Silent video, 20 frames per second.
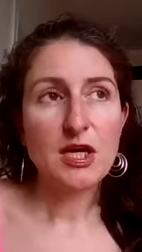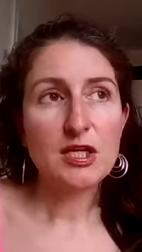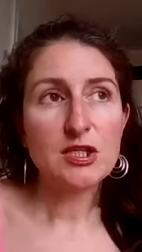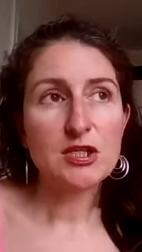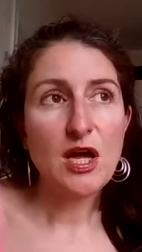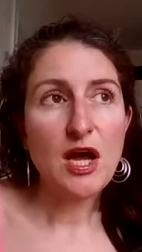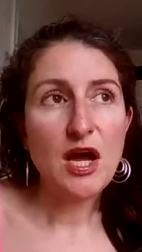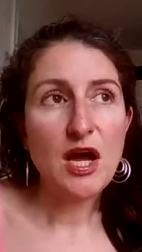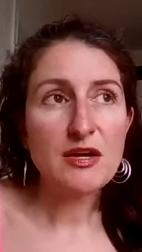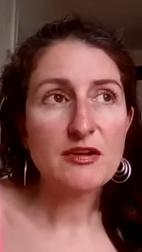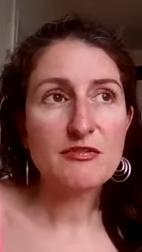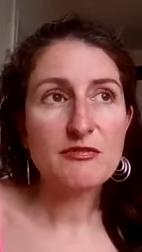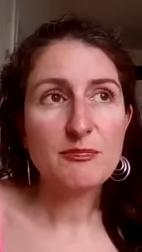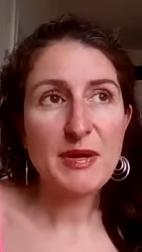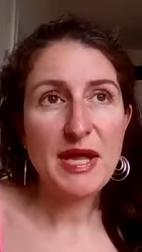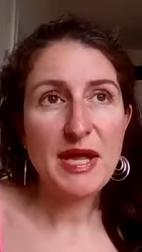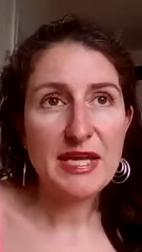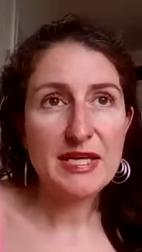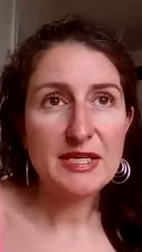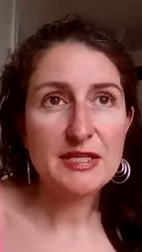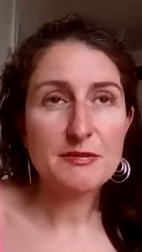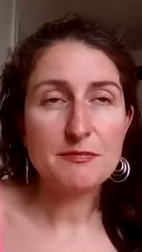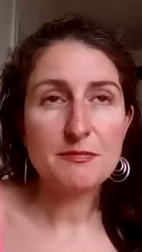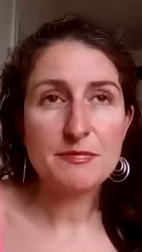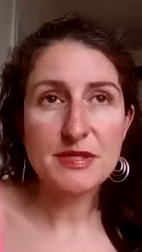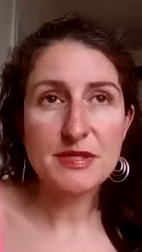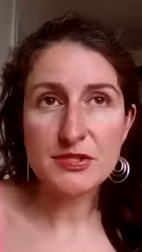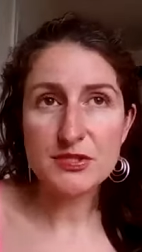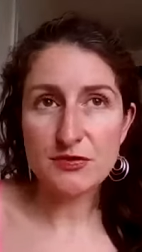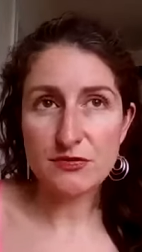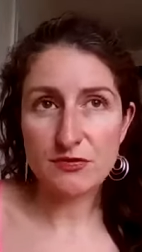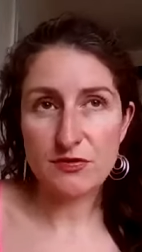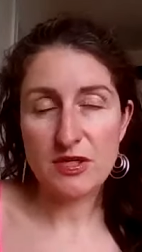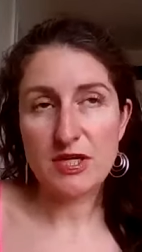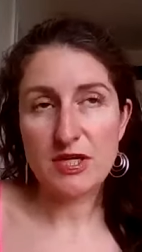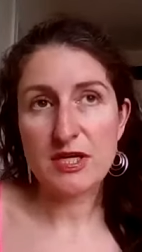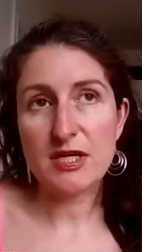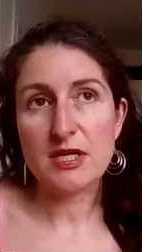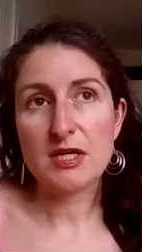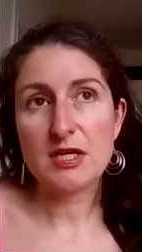a lot of pain and
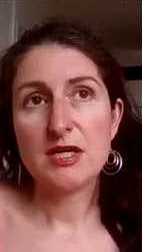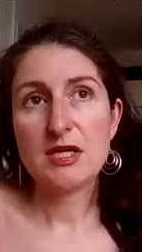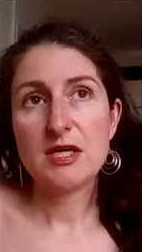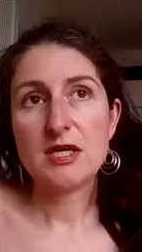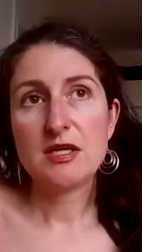misery